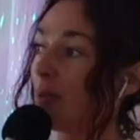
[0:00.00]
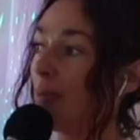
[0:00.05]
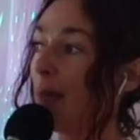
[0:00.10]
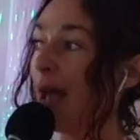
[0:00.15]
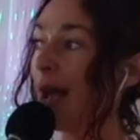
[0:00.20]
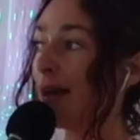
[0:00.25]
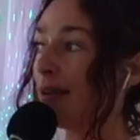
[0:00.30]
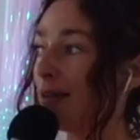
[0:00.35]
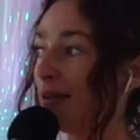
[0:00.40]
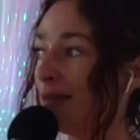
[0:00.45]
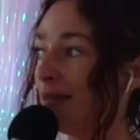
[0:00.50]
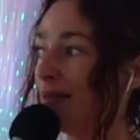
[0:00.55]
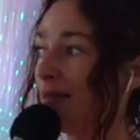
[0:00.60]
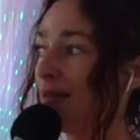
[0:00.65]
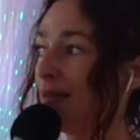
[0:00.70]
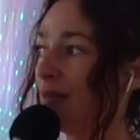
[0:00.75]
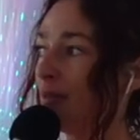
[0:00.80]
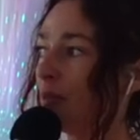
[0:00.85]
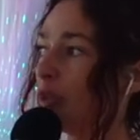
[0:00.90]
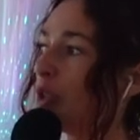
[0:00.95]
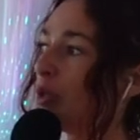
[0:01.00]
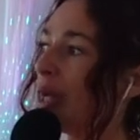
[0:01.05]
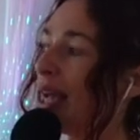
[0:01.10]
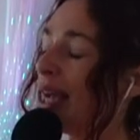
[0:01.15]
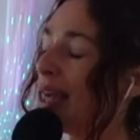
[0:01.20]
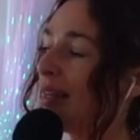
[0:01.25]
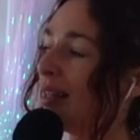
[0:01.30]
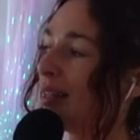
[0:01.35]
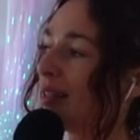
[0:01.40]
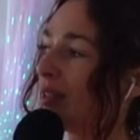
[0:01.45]
a pattern, but you
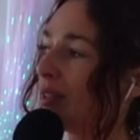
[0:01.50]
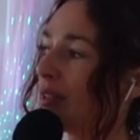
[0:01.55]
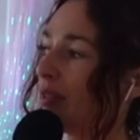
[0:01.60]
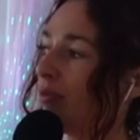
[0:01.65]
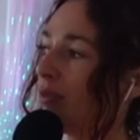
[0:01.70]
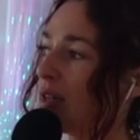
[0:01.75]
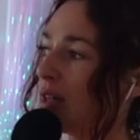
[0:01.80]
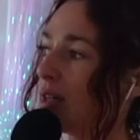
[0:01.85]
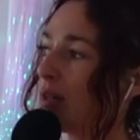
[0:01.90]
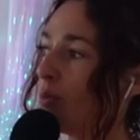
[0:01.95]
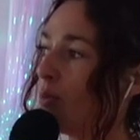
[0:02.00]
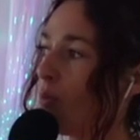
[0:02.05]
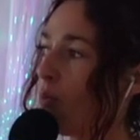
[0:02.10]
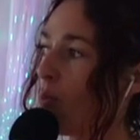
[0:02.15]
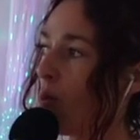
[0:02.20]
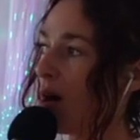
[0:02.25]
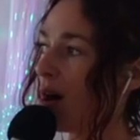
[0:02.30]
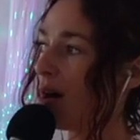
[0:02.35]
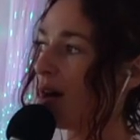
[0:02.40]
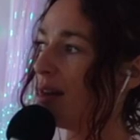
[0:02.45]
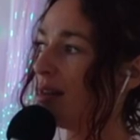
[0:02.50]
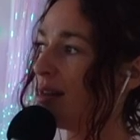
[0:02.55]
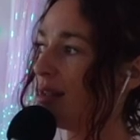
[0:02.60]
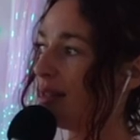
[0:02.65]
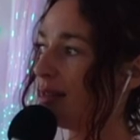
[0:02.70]
can't necessarily figure out what